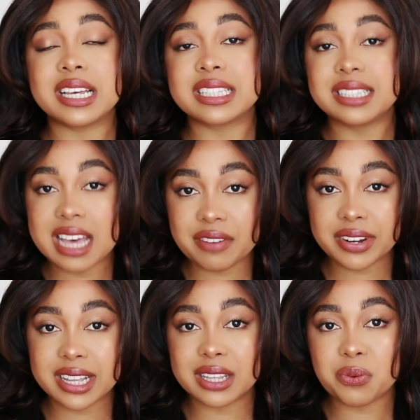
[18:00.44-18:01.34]
is
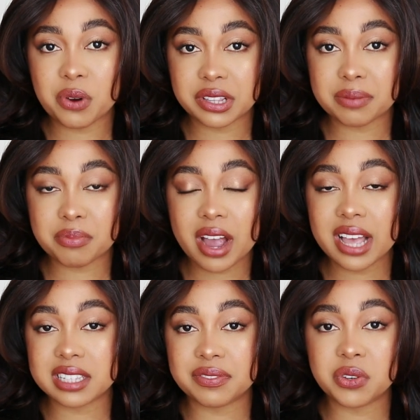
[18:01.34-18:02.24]
definitely worth the
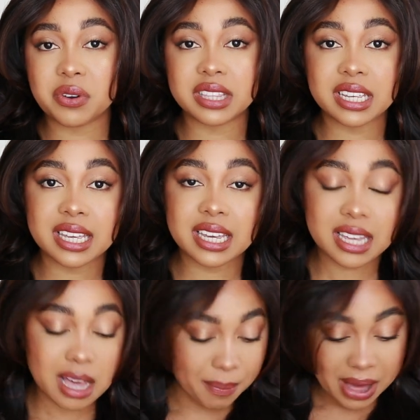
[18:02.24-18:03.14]
price if you are thinking
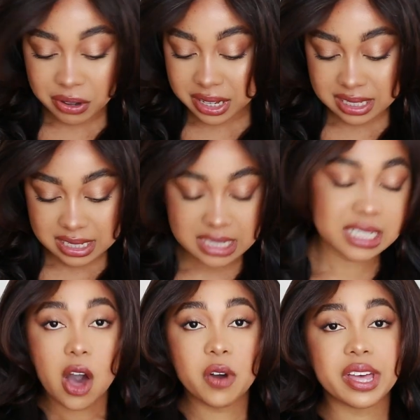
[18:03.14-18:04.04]
about it.
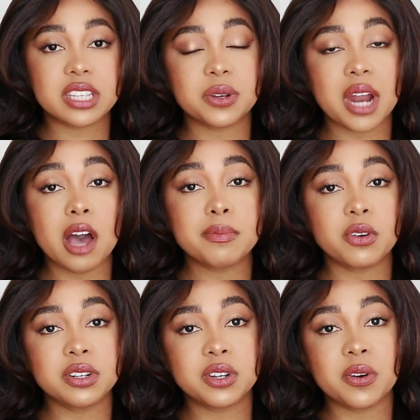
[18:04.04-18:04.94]
Okay, so now I'm
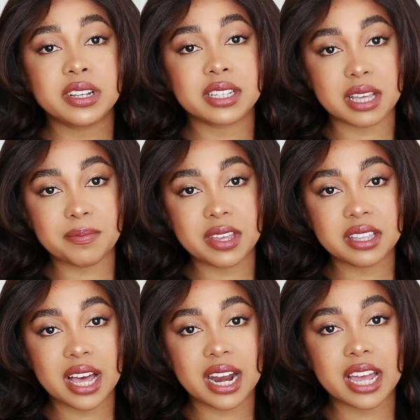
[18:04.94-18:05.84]
going to go into something
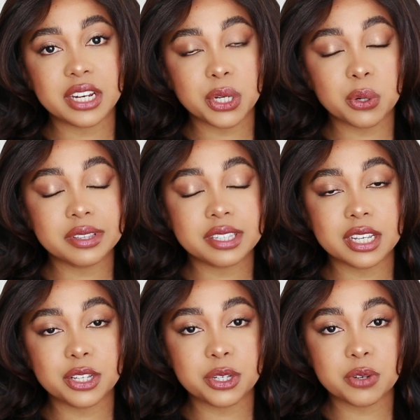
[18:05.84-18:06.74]
that I don't
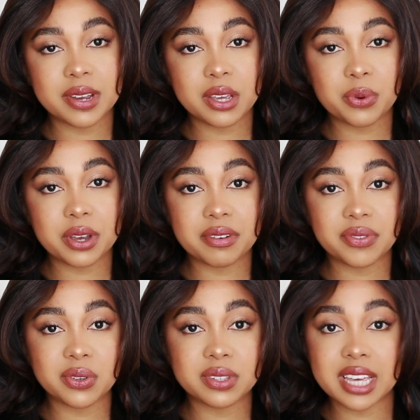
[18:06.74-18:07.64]
see too many wig
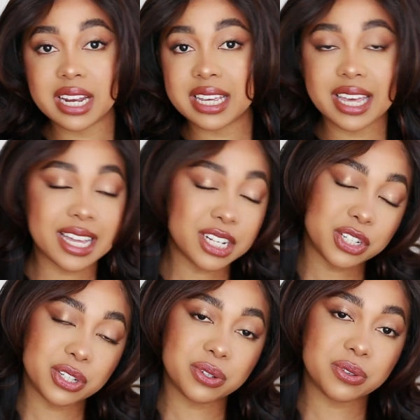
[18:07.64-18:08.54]
reviews getting
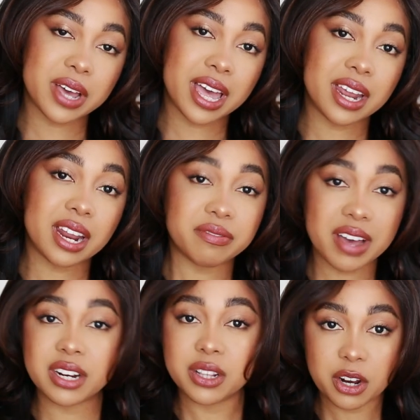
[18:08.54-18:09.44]
into, and I
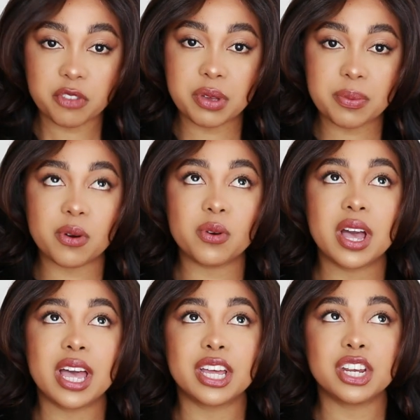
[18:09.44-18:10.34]
find a lot of people
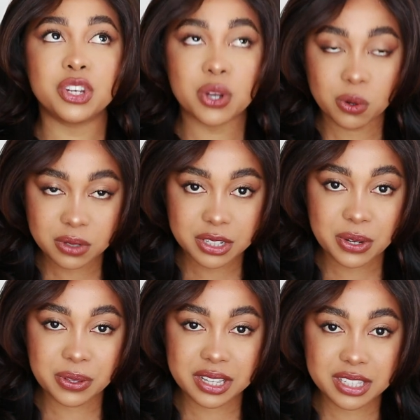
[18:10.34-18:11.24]
don't
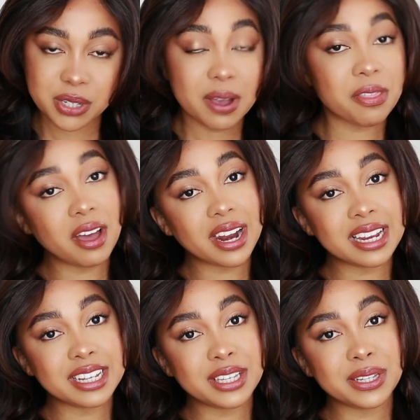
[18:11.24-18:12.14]
know this, so I thought I'd
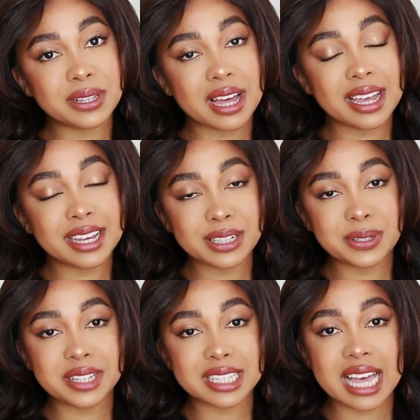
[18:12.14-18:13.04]
inc
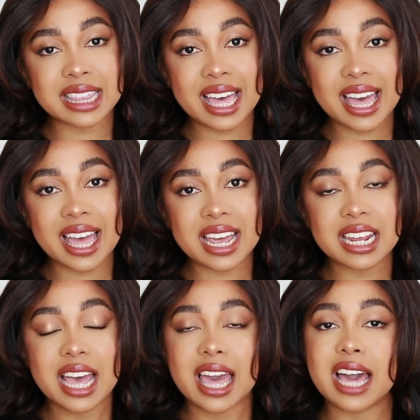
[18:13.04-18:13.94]
include this at the end.
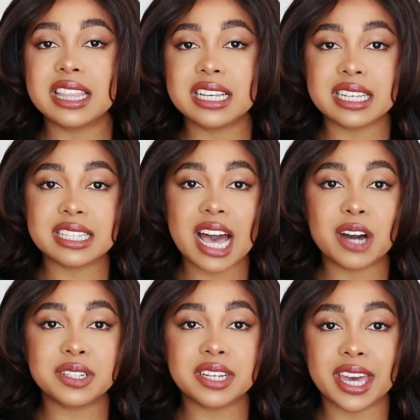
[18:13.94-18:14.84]
And this is how
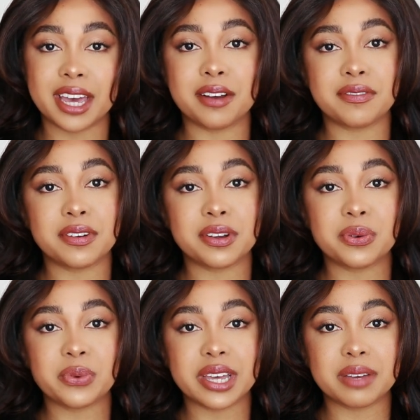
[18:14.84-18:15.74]
to care for your
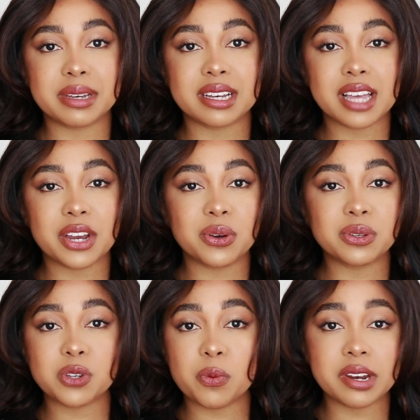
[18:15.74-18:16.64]
wig, because I know
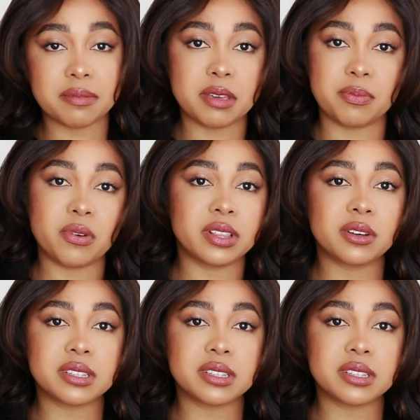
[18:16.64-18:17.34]
so many people and they'll